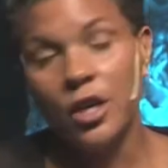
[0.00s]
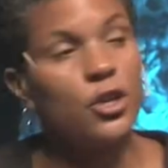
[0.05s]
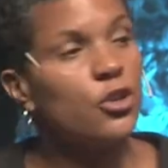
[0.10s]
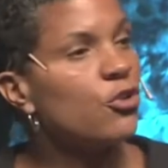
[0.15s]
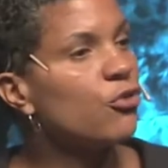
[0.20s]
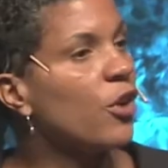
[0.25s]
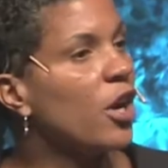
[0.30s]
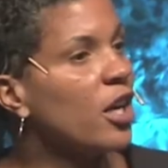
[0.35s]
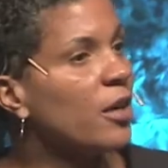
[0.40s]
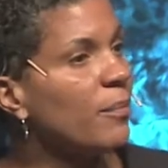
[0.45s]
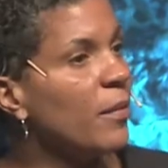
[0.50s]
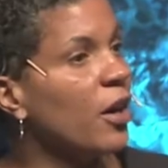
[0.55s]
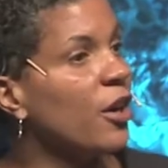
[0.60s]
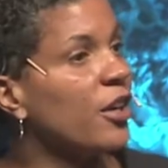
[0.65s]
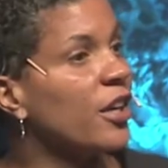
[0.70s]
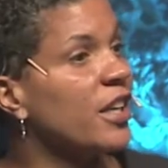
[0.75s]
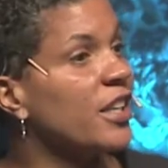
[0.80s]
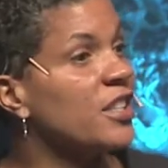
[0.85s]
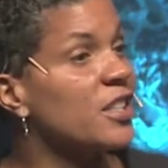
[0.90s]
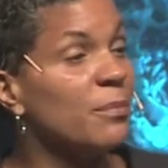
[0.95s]
Drug
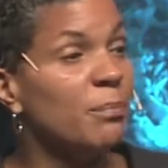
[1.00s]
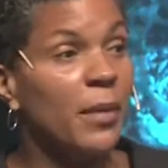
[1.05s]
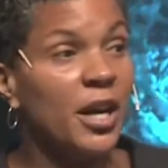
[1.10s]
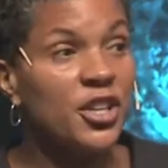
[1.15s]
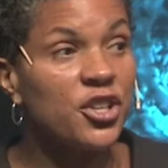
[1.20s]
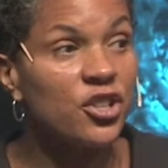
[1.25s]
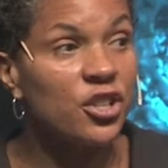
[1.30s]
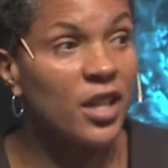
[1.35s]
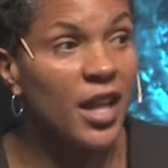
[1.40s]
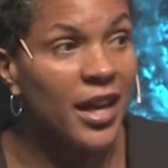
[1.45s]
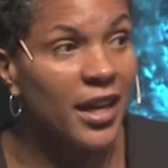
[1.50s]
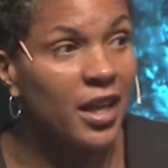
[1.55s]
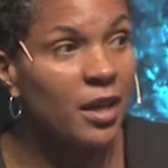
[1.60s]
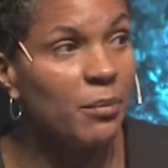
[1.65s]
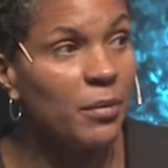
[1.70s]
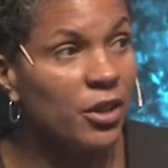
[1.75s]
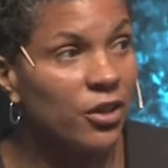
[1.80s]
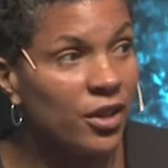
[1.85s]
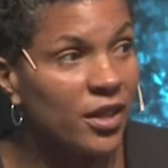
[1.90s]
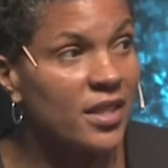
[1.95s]
markets, much like
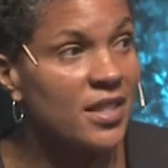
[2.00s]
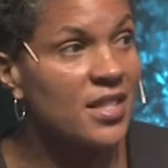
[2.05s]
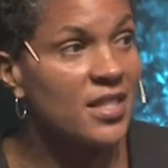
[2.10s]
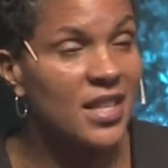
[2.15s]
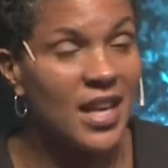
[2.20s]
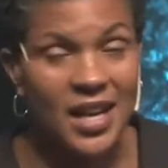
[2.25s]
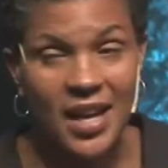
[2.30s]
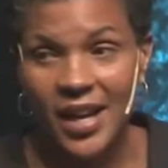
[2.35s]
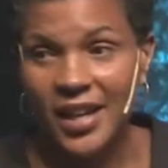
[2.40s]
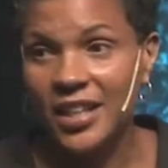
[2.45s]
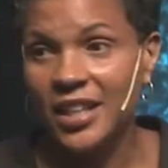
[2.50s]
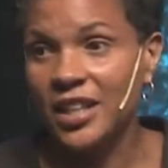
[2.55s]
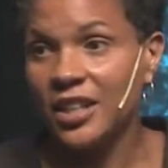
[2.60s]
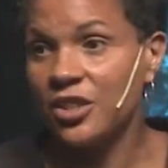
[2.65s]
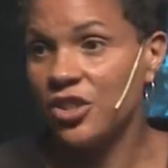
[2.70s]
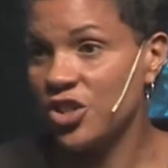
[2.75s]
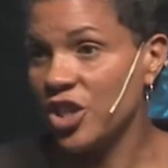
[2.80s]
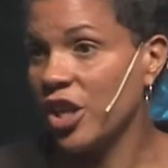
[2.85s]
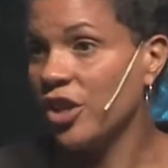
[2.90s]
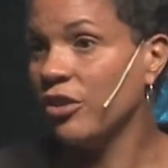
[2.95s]
American society
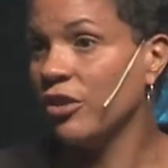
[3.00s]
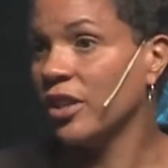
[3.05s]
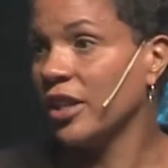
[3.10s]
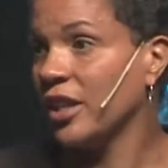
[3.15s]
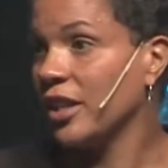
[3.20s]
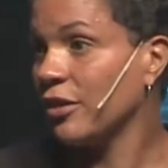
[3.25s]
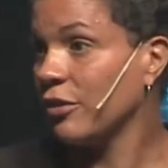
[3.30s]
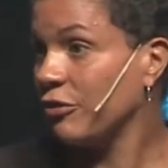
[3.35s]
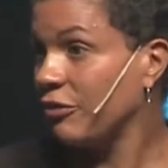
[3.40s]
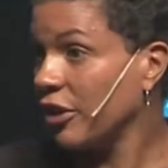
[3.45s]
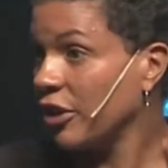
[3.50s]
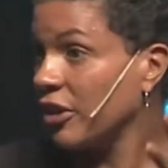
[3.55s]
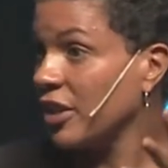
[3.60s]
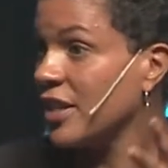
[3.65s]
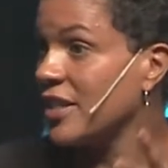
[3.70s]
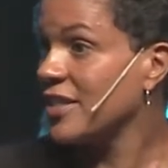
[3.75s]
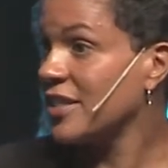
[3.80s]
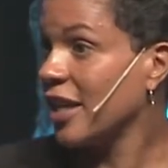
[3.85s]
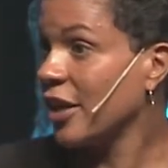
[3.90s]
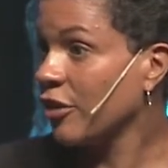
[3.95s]
generally, are fairly
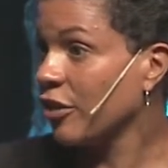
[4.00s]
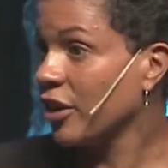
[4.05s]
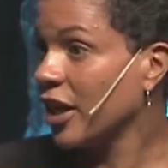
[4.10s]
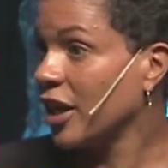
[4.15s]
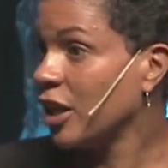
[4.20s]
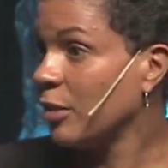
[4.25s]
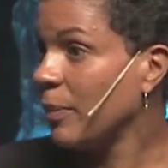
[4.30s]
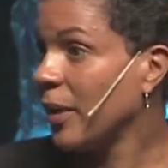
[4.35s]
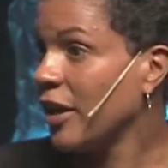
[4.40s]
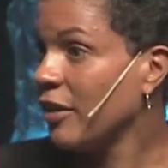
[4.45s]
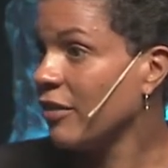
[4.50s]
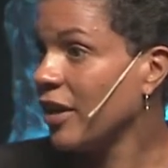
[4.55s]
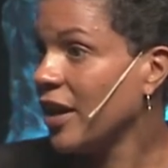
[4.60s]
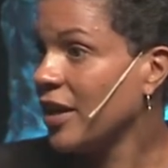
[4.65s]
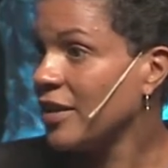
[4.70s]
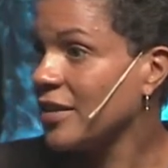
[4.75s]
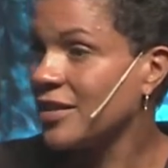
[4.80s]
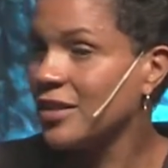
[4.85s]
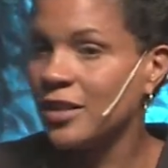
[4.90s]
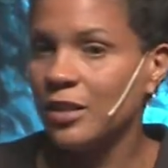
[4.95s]
segregated by
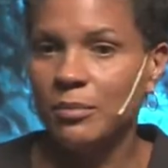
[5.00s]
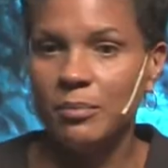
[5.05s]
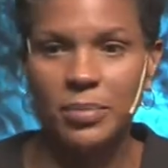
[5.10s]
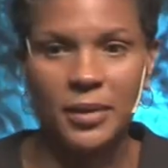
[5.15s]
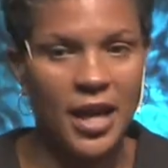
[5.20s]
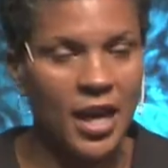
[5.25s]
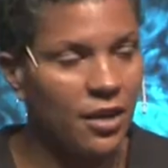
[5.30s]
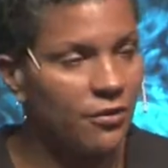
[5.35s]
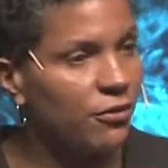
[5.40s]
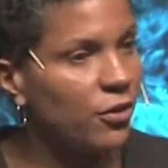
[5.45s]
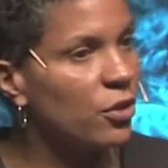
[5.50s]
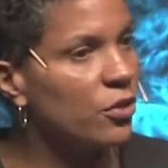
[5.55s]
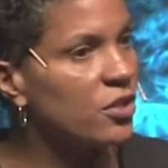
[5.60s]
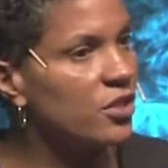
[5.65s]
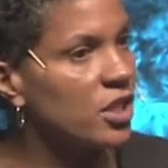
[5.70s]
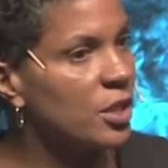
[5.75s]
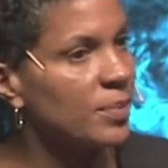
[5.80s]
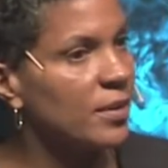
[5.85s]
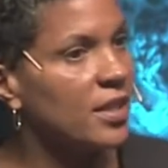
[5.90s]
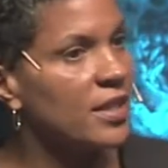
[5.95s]
race. Black folks
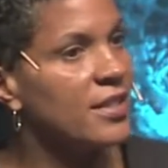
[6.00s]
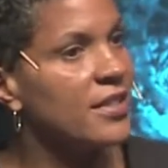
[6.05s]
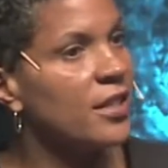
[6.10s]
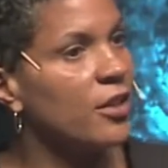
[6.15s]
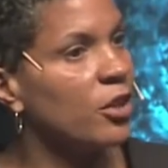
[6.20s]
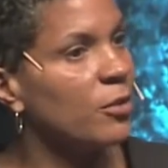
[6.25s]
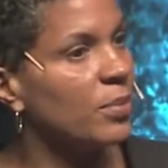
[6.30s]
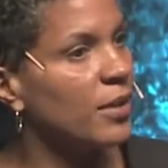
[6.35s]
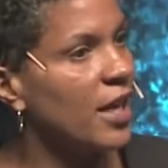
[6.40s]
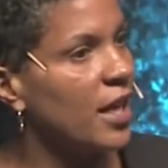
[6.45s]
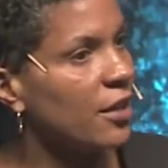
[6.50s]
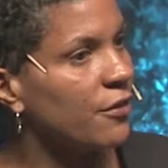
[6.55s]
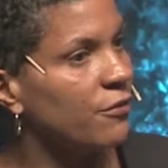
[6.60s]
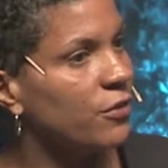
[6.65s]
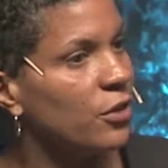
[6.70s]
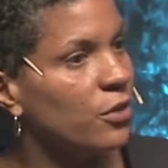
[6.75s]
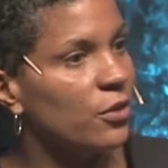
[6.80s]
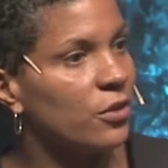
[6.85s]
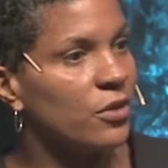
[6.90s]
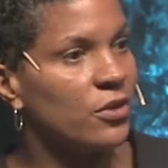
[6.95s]
typically sell to black
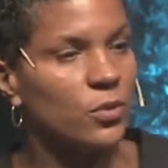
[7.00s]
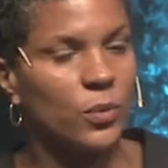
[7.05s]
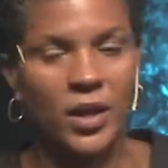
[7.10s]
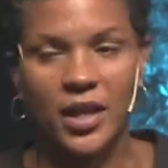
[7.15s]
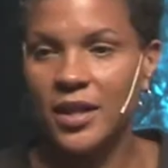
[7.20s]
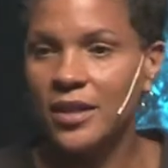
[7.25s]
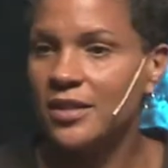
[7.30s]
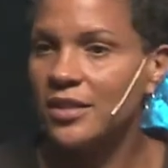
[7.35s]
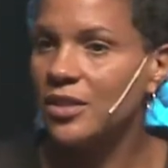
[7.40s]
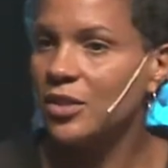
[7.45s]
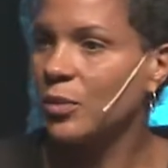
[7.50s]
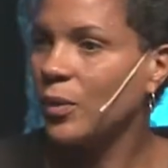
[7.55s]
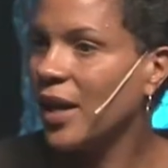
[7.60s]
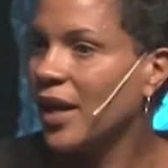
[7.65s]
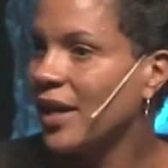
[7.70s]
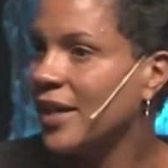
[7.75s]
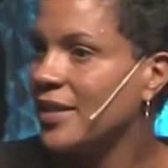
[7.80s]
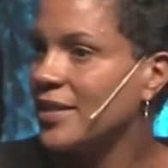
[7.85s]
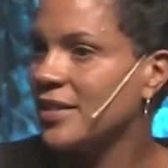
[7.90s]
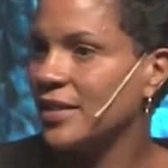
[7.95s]
folks, whites to
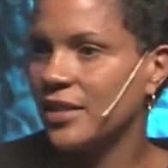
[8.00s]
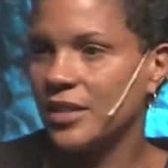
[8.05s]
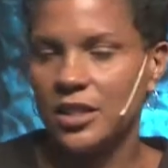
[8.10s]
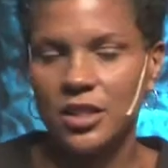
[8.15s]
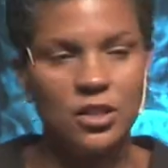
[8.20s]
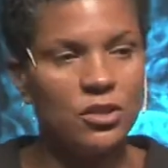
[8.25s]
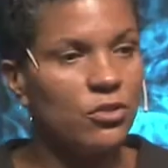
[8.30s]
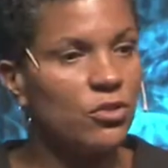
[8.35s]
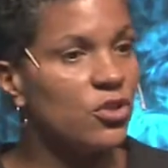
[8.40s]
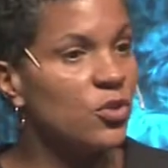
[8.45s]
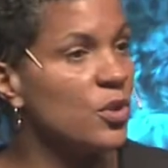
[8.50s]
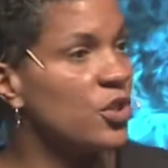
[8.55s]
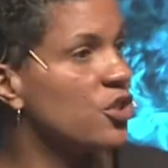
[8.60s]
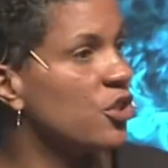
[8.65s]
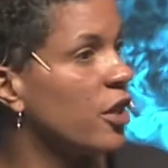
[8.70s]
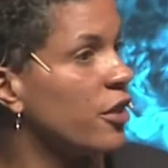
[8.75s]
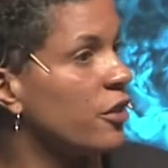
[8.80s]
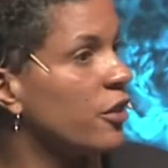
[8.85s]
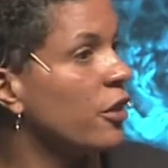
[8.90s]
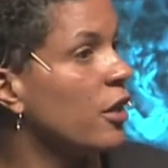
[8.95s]
whites, Latinos to each
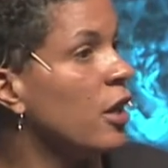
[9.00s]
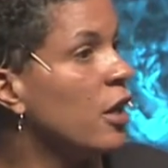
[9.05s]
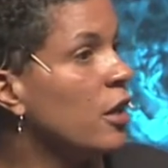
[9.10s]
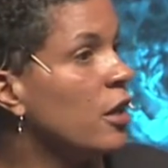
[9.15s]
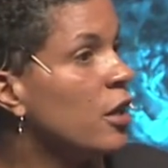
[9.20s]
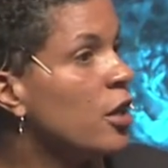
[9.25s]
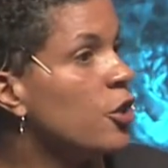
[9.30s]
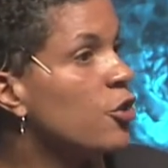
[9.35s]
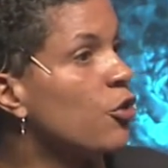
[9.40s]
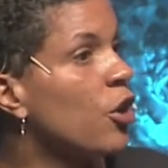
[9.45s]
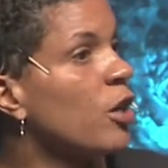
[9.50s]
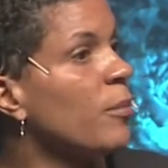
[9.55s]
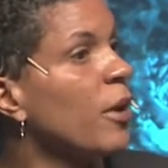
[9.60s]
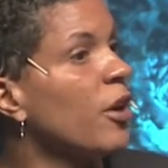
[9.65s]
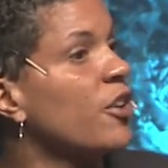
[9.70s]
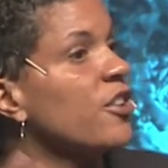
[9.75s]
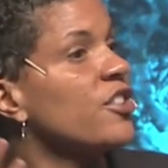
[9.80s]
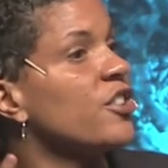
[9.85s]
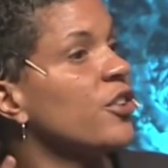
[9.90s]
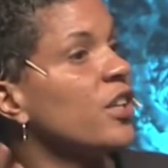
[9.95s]
other. Drug
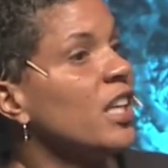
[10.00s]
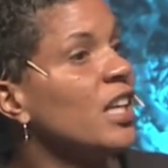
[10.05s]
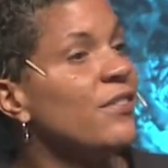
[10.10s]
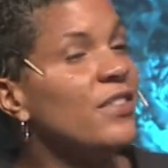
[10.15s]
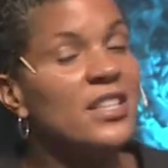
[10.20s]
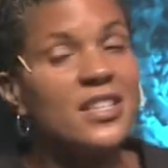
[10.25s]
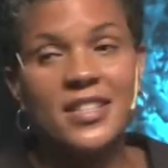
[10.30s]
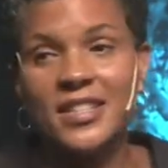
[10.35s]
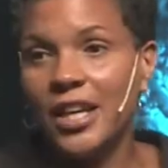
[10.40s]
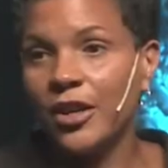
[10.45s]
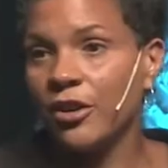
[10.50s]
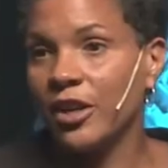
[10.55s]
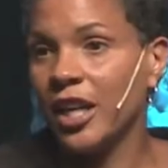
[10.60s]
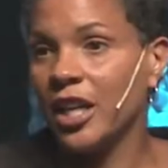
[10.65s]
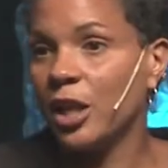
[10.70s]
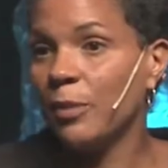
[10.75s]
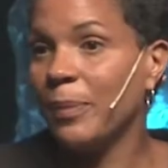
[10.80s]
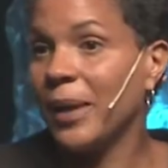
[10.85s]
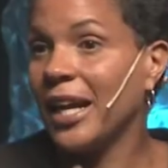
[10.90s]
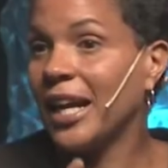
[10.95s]
markets are even
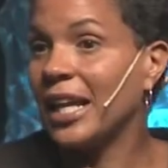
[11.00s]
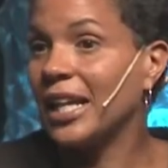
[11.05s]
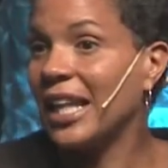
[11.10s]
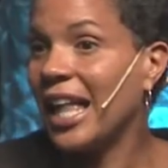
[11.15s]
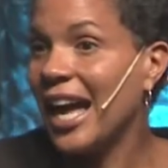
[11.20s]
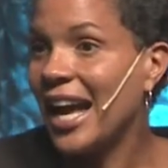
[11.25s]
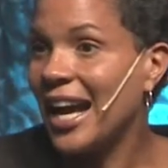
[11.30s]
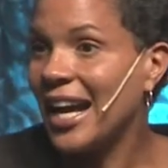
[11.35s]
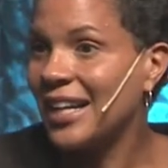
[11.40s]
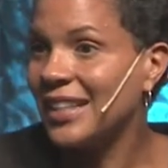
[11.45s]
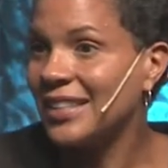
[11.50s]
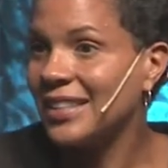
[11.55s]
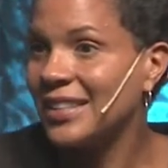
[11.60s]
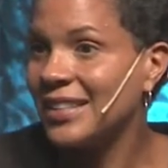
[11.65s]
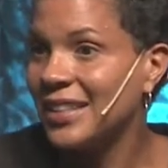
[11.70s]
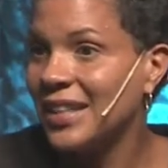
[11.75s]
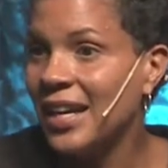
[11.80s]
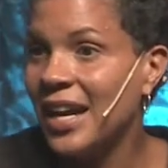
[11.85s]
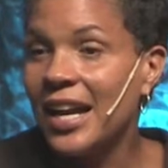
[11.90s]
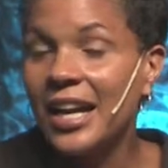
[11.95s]
segregated by class.
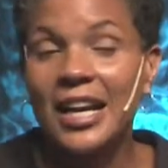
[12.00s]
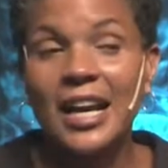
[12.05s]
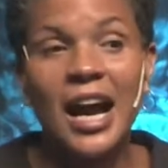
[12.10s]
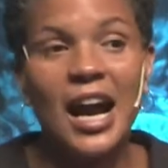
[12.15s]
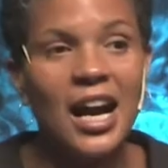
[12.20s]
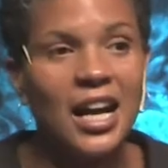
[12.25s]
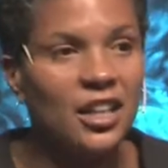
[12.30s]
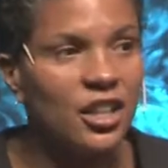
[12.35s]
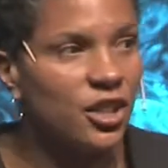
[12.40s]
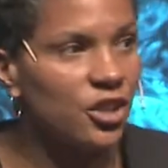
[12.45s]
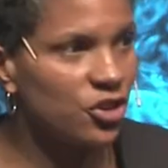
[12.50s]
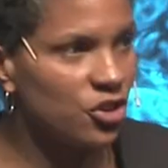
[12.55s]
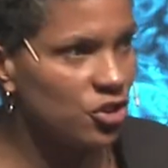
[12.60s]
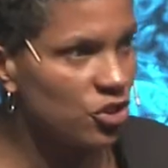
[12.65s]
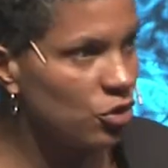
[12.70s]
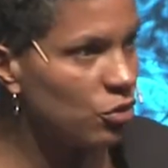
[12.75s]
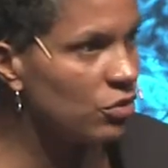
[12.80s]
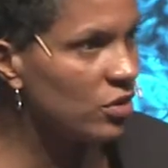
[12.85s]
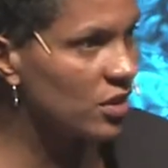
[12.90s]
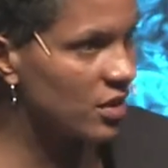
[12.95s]
College
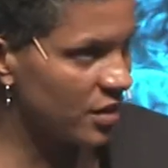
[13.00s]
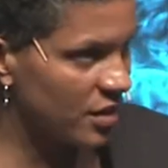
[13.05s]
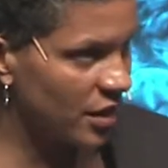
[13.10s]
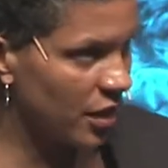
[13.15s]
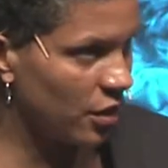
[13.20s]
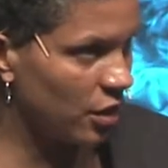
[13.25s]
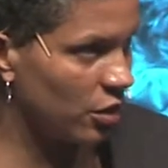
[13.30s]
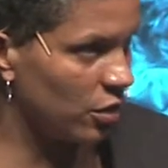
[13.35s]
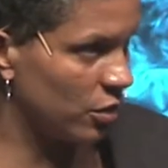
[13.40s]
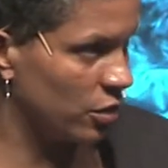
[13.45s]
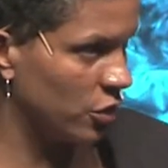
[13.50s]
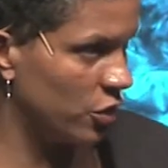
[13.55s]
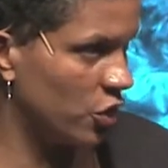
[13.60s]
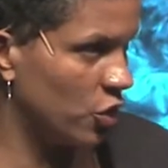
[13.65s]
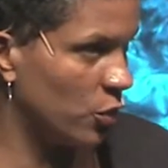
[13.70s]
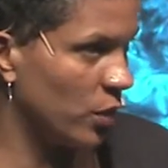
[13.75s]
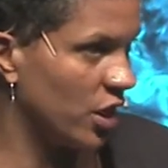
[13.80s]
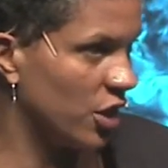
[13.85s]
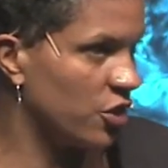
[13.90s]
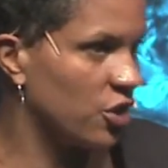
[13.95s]
students sell
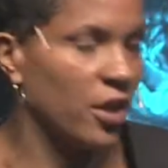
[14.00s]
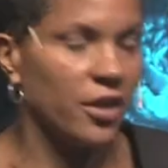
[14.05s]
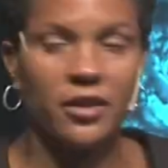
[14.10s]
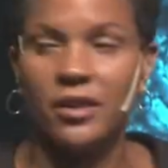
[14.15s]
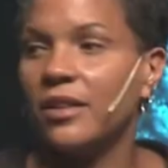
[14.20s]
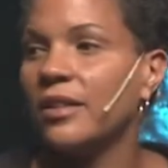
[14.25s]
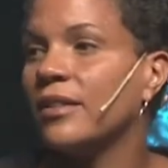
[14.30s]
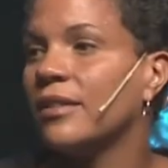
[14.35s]
to each other.